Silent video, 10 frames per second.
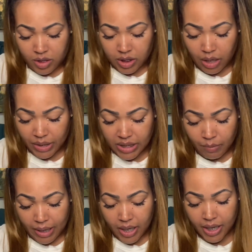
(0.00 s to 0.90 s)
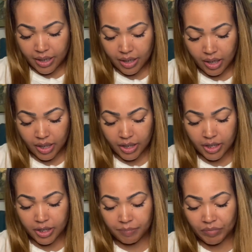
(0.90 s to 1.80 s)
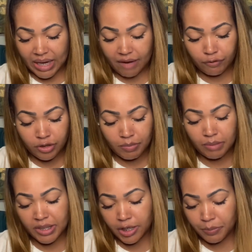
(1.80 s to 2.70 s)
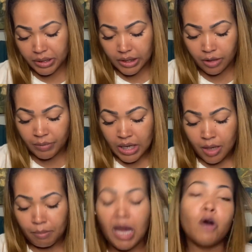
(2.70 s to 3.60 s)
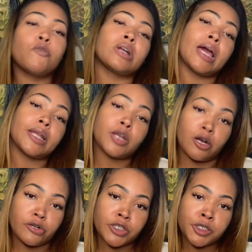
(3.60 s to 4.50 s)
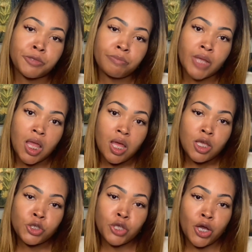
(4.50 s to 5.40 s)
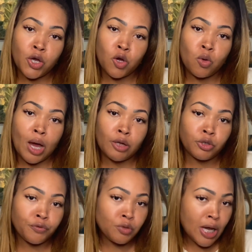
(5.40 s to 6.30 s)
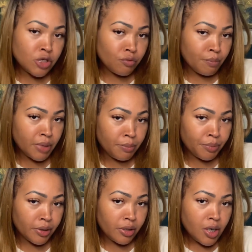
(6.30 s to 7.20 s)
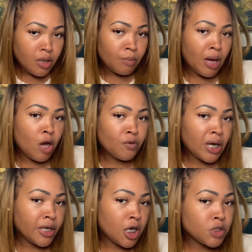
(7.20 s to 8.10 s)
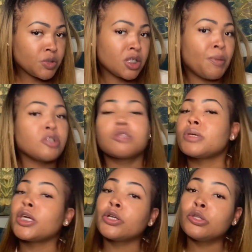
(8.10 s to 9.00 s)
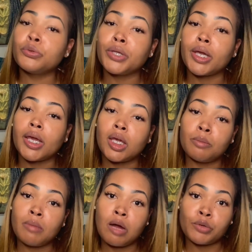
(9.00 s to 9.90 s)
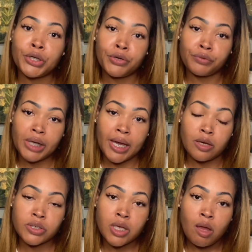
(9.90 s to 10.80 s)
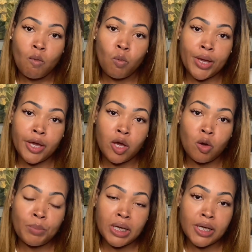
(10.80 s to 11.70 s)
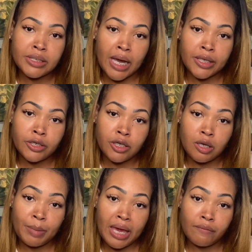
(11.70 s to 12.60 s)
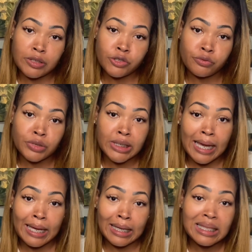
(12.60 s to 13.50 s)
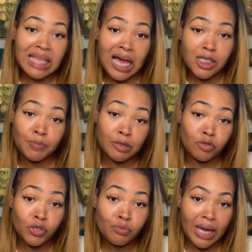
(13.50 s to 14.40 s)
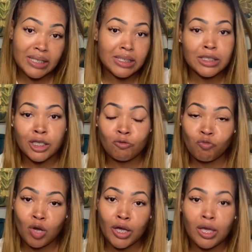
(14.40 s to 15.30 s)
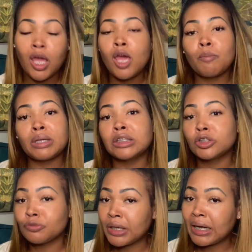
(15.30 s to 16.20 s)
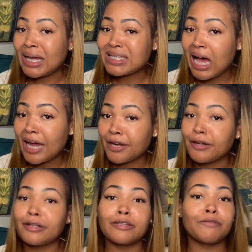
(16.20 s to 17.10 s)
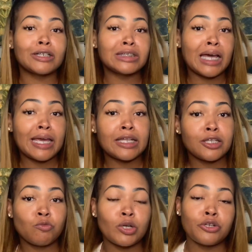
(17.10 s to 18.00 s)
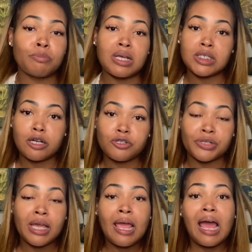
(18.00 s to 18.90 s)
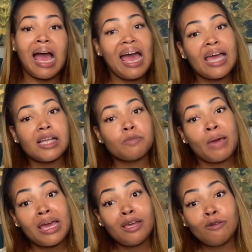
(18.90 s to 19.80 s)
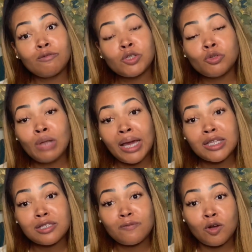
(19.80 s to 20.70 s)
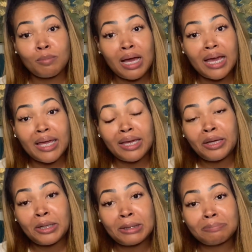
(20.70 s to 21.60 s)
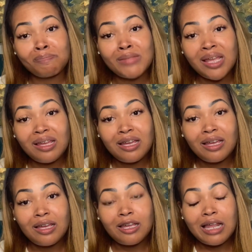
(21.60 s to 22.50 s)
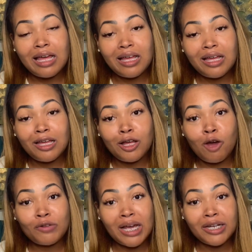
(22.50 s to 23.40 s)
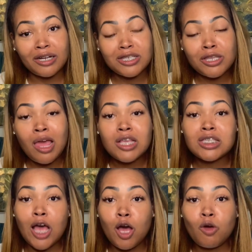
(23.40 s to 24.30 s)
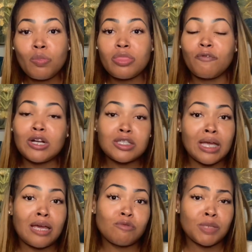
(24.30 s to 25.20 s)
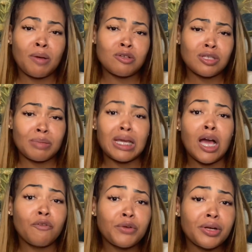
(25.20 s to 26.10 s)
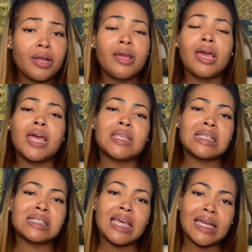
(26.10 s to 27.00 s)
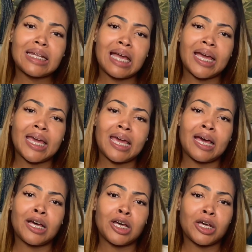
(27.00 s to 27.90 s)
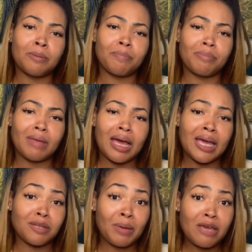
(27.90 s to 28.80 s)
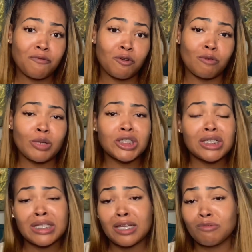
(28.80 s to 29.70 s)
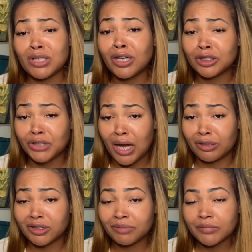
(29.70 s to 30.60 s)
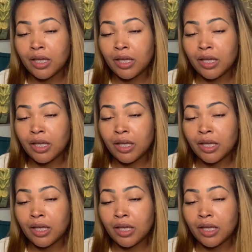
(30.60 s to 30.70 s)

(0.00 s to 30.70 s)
So anyway, after the BBL pillow, my overnight nurse. So I don't know if you guys remember, my overnight nurse was supposed to be included in my recovery house. Well, because I ended up having to stay in the hospital two nights instead of one because Duran got tired the first night and didn't want to do my surgery, I had to pay two nights for my overnight nurse. So the first night was supposed to be covered, and then the second night I had to pay for, which she said it was $100.